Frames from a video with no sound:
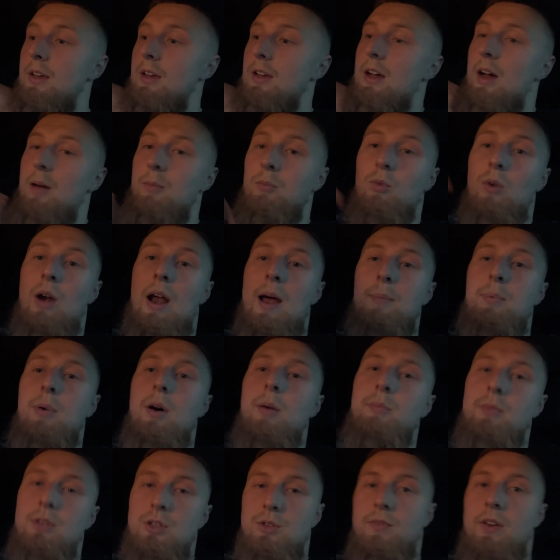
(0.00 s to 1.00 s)
I'm gonna wrap
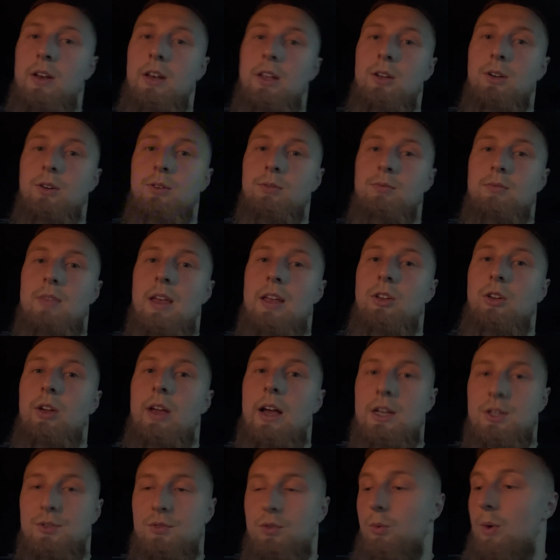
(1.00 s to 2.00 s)
up this video. Thank you
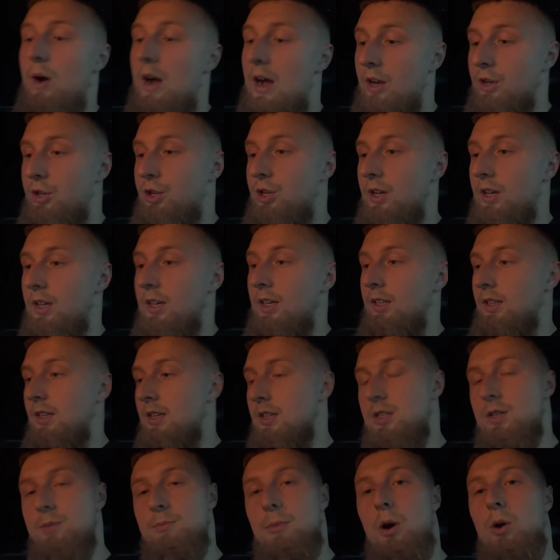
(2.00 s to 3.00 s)
guys for watching.
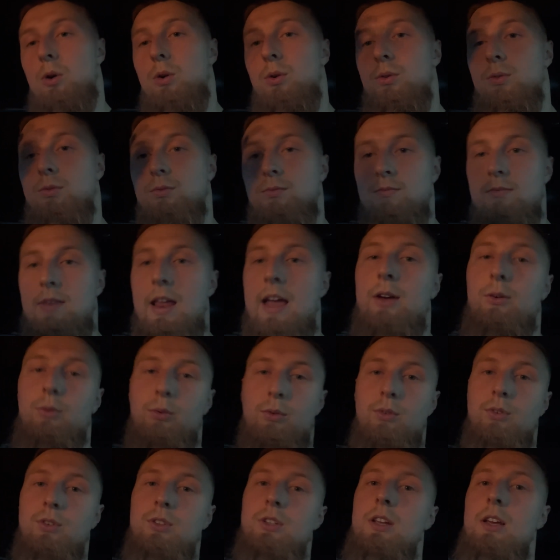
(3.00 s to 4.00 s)
This is my whole neck
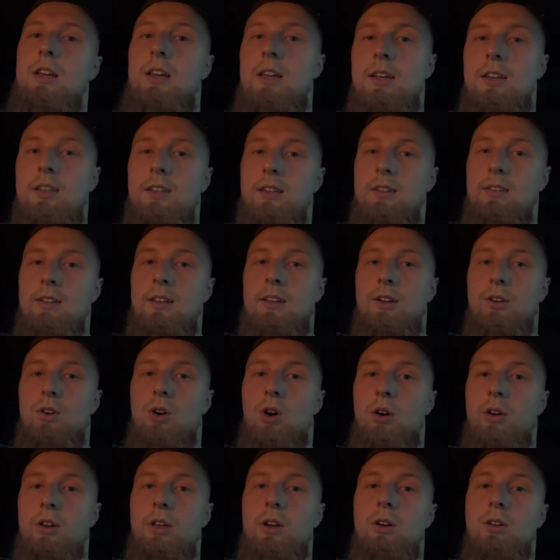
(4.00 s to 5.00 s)
routine and
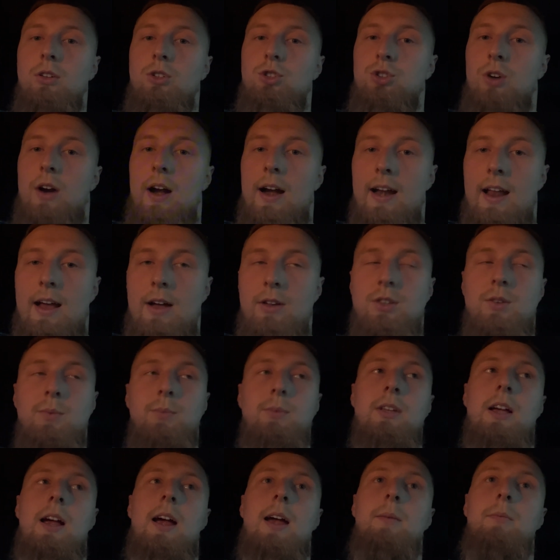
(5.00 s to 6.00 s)
cardio. Try it out
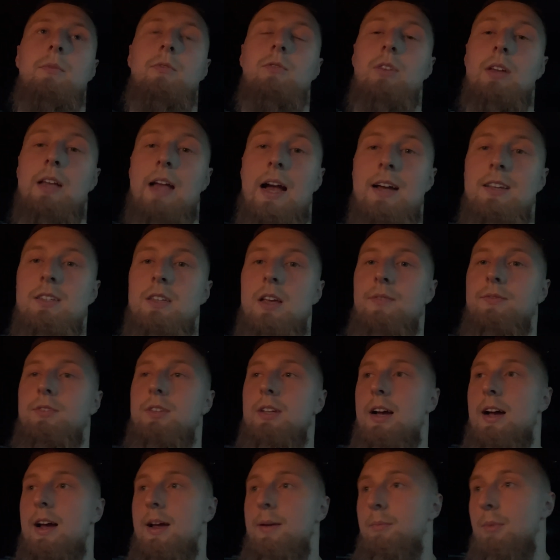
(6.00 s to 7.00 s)
sometime if you guys have
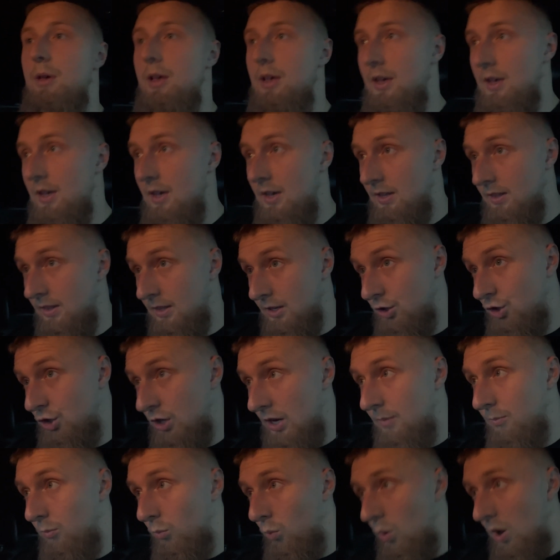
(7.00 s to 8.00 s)
time. The
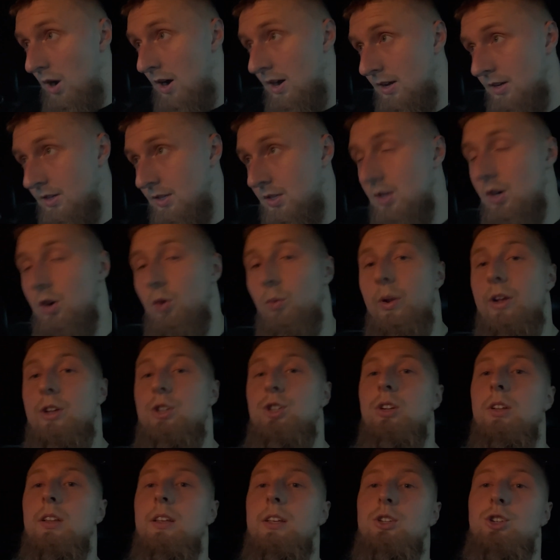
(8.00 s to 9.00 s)
gym was
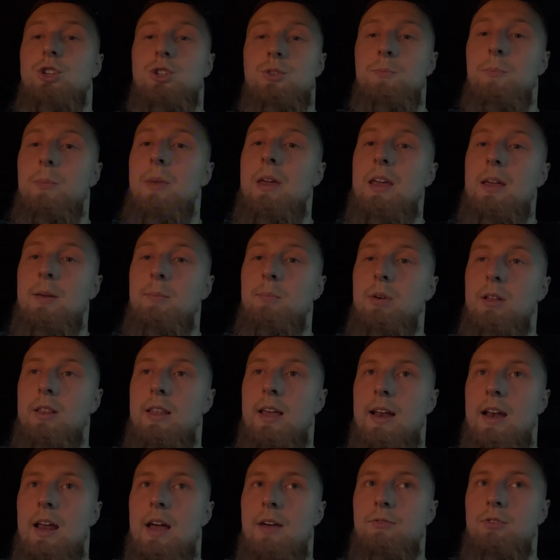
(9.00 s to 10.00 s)
originally just me, but
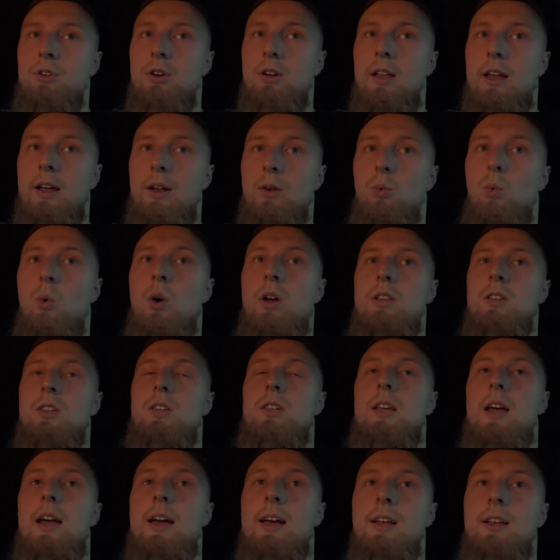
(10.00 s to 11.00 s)
then after like one
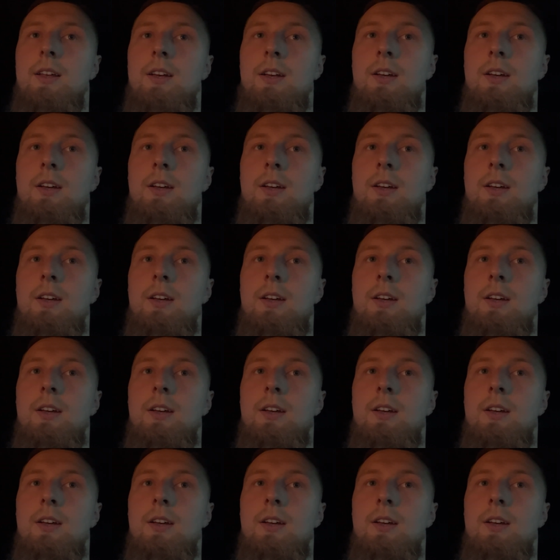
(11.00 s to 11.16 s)
set,